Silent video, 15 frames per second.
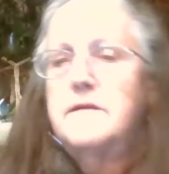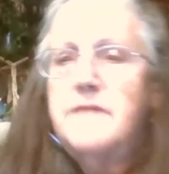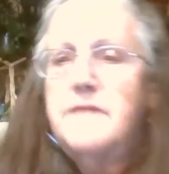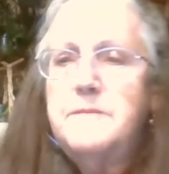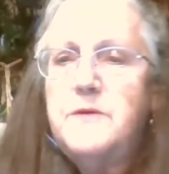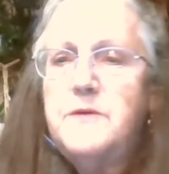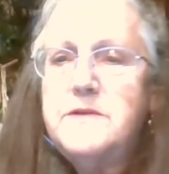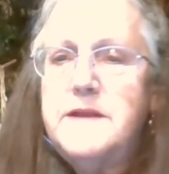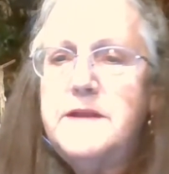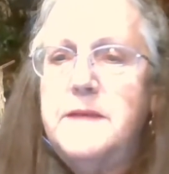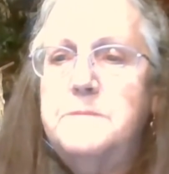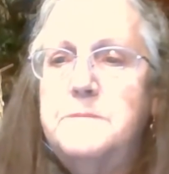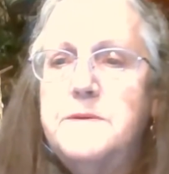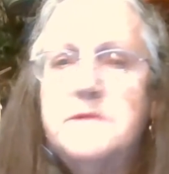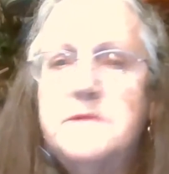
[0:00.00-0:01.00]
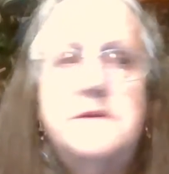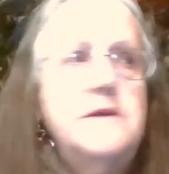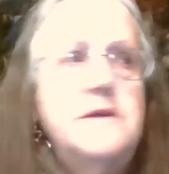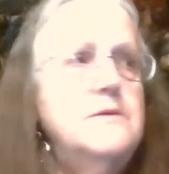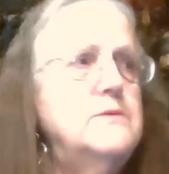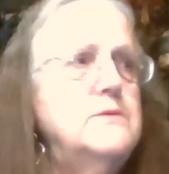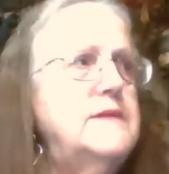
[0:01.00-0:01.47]
I brought the name Bill to
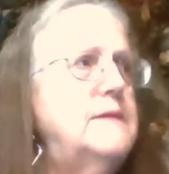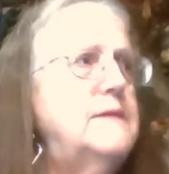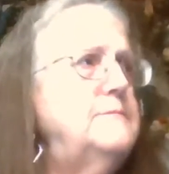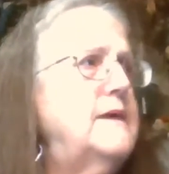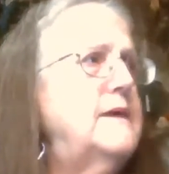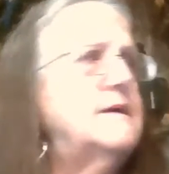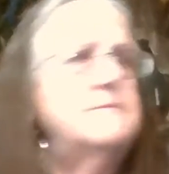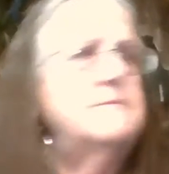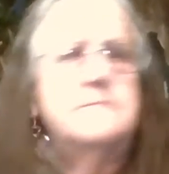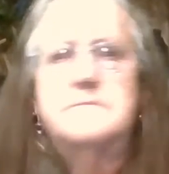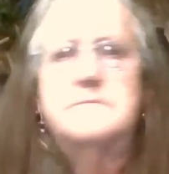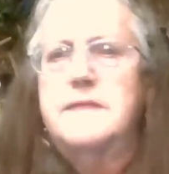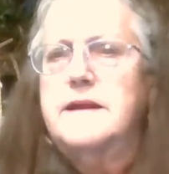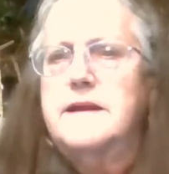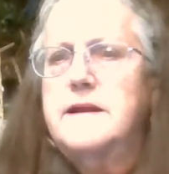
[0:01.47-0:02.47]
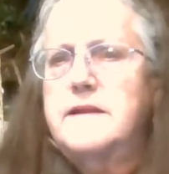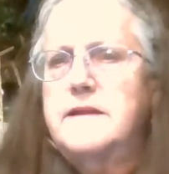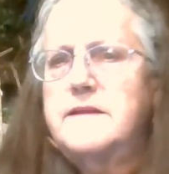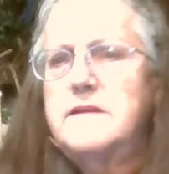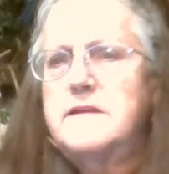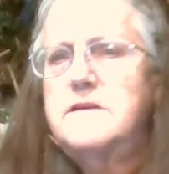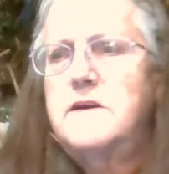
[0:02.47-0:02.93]
you, would that mean
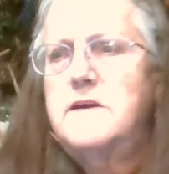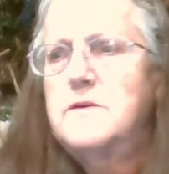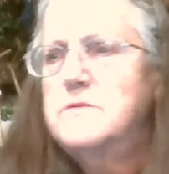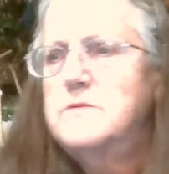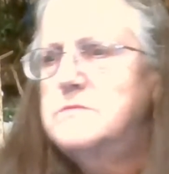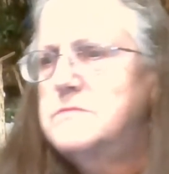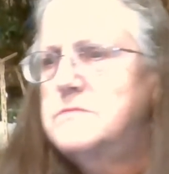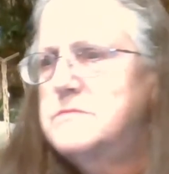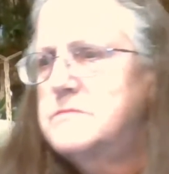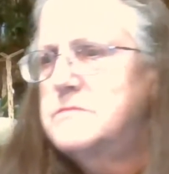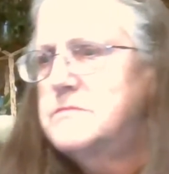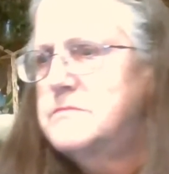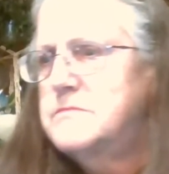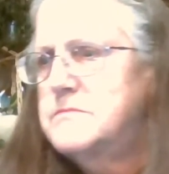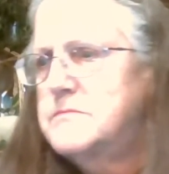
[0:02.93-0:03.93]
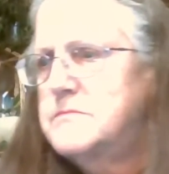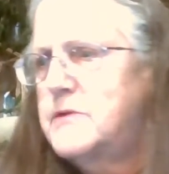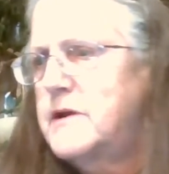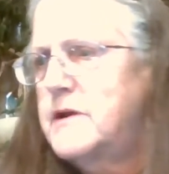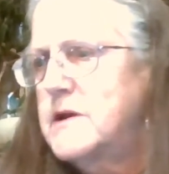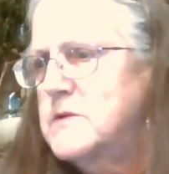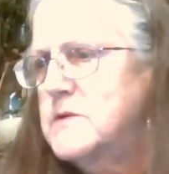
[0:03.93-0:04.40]
anything to you,
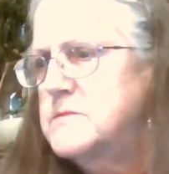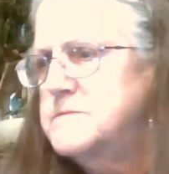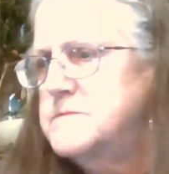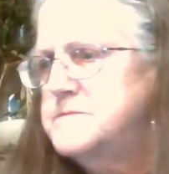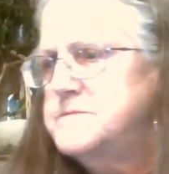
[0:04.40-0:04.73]
Mary Lou?